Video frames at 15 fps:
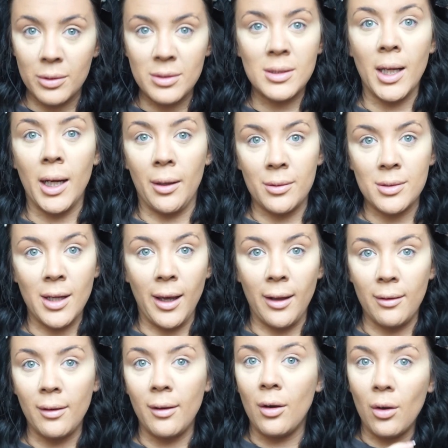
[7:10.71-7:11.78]
it's 10 out of
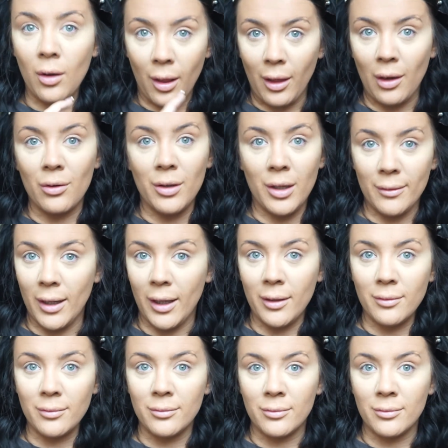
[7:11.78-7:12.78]
10. Look at that under eye.